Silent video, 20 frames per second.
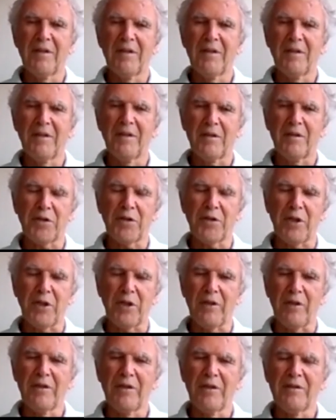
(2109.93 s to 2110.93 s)
shell.
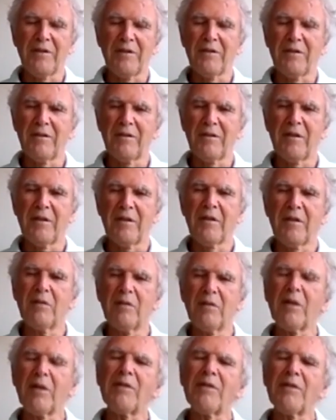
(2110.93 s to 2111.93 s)

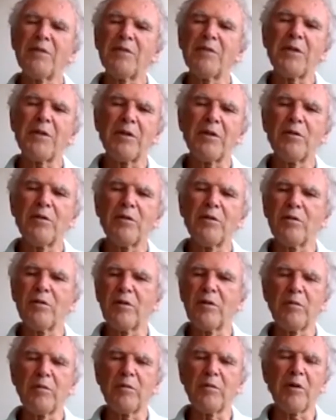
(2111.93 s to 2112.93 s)
roughly speaking, 2 to the
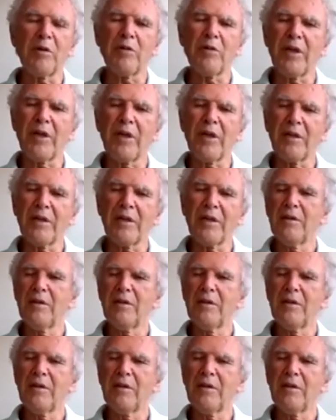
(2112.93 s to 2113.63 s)
power n